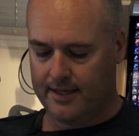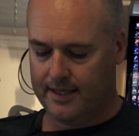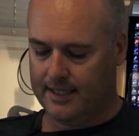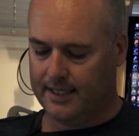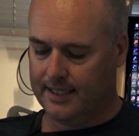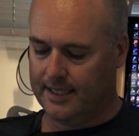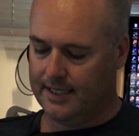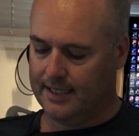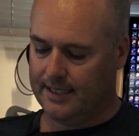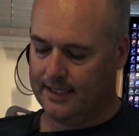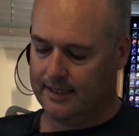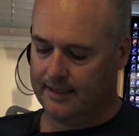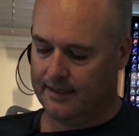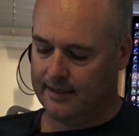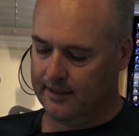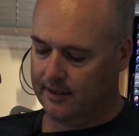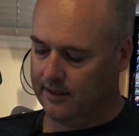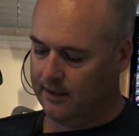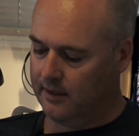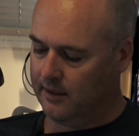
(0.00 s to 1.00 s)
a
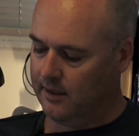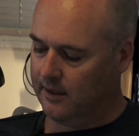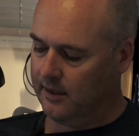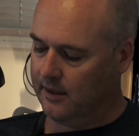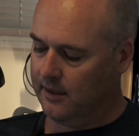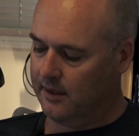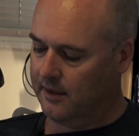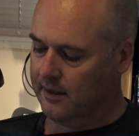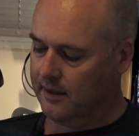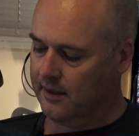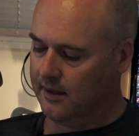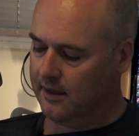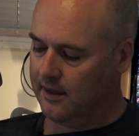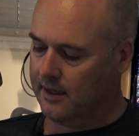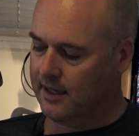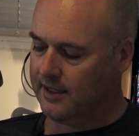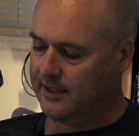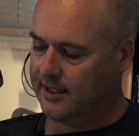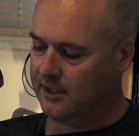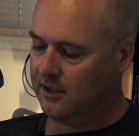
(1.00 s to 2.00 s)

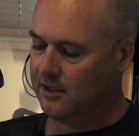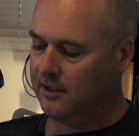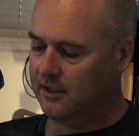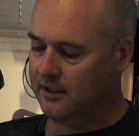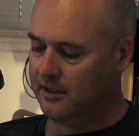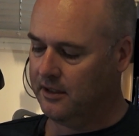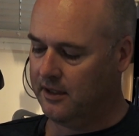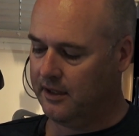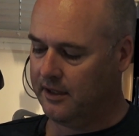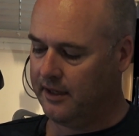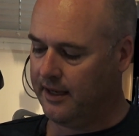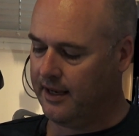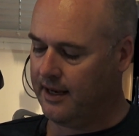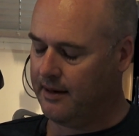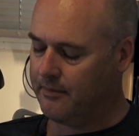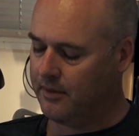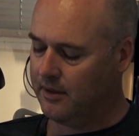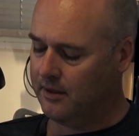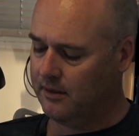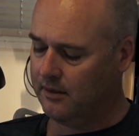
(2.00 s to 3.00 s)
solid
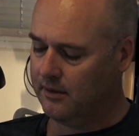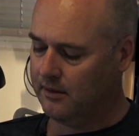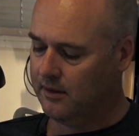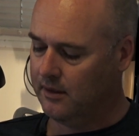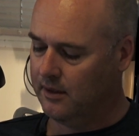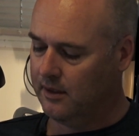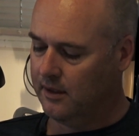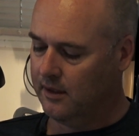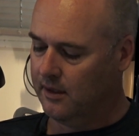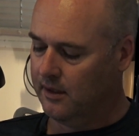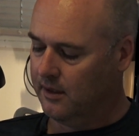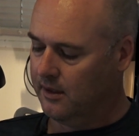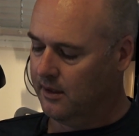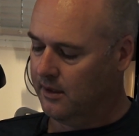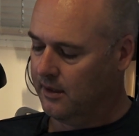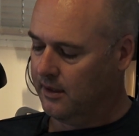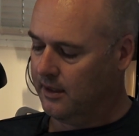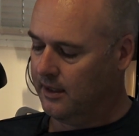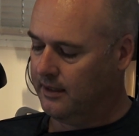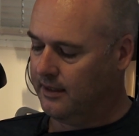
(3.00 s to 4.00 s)
camera.
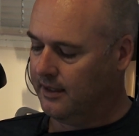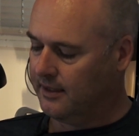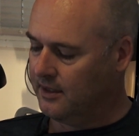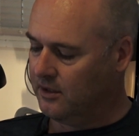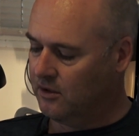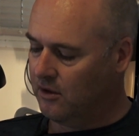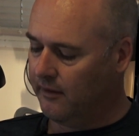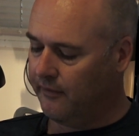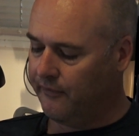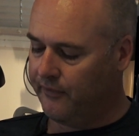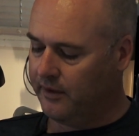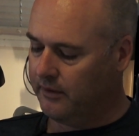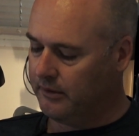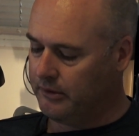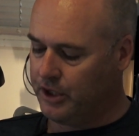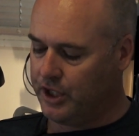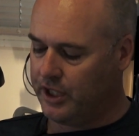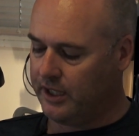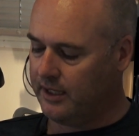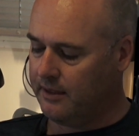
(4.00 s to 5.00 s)
It does not feel
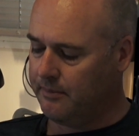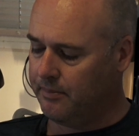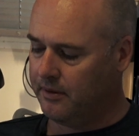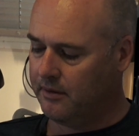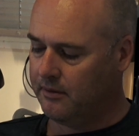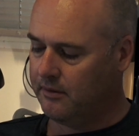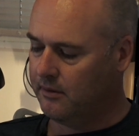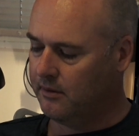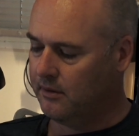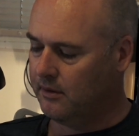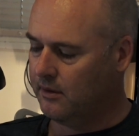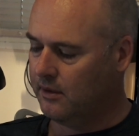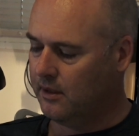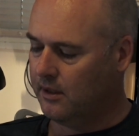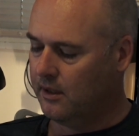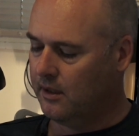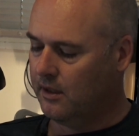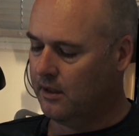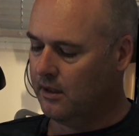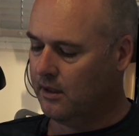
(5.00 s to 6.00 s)
cheap.
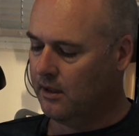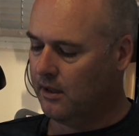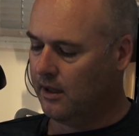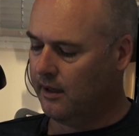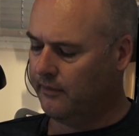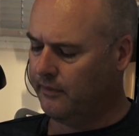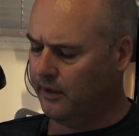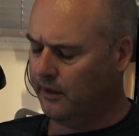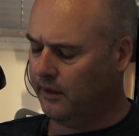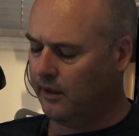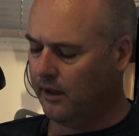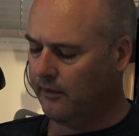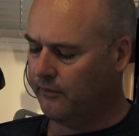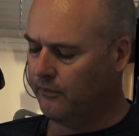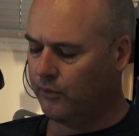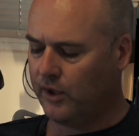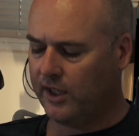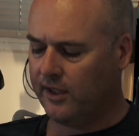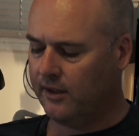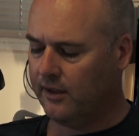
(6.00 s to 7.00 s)
I've
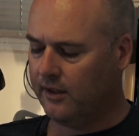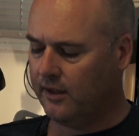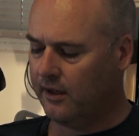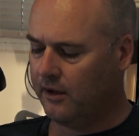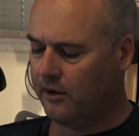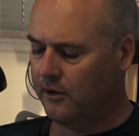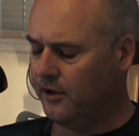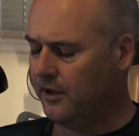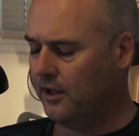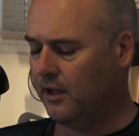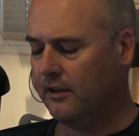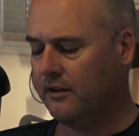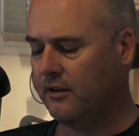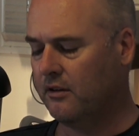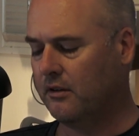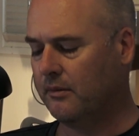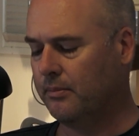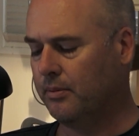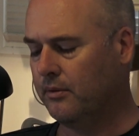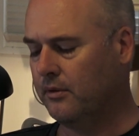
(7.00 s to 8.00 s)
heard a lot
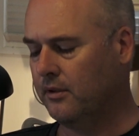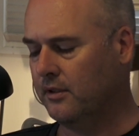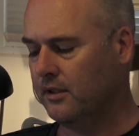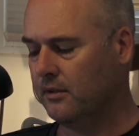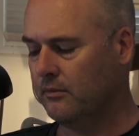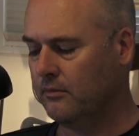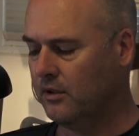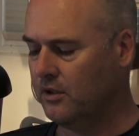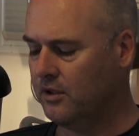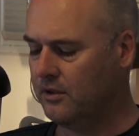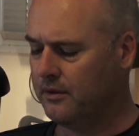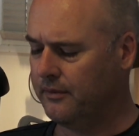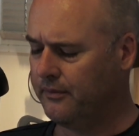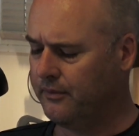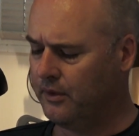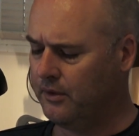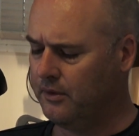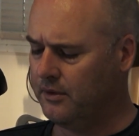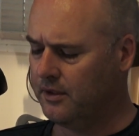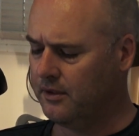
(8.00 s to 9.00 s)
of reports and watched
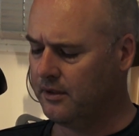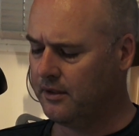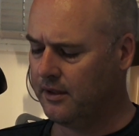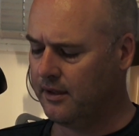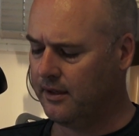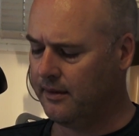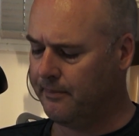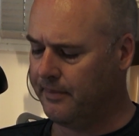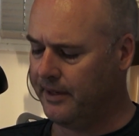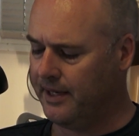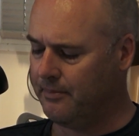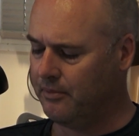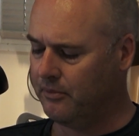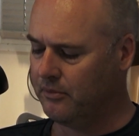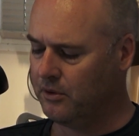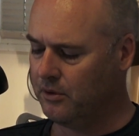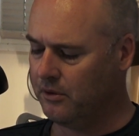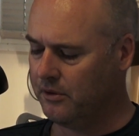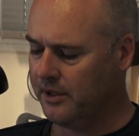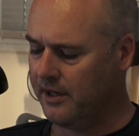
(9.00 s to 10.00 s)
reviews on it, and people
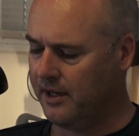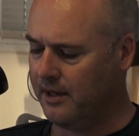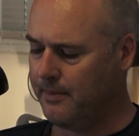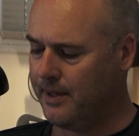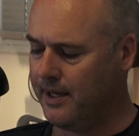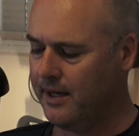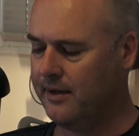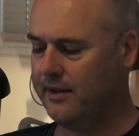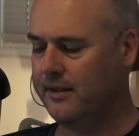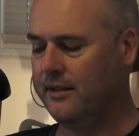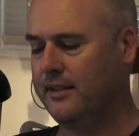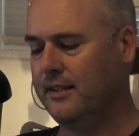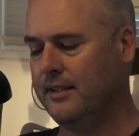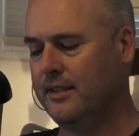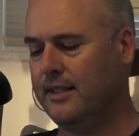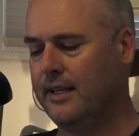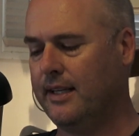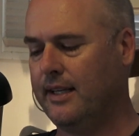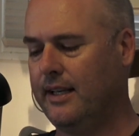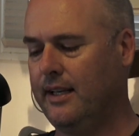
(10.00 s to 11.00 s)
talking about it and
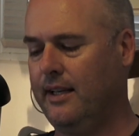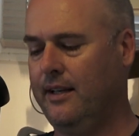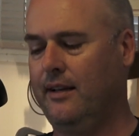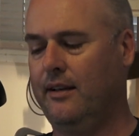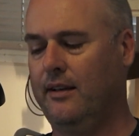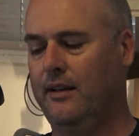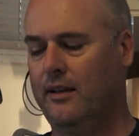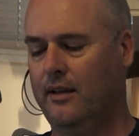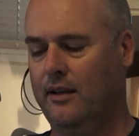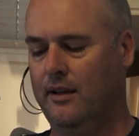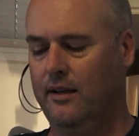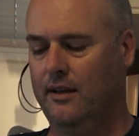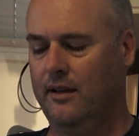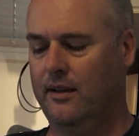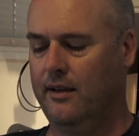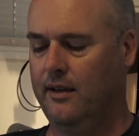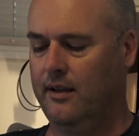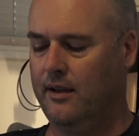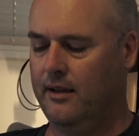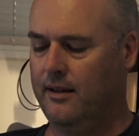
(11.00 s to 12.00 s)
saying
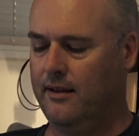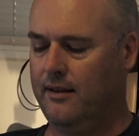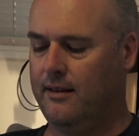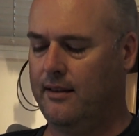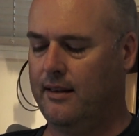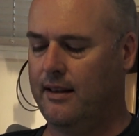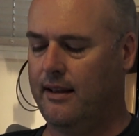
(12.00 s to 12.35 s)
that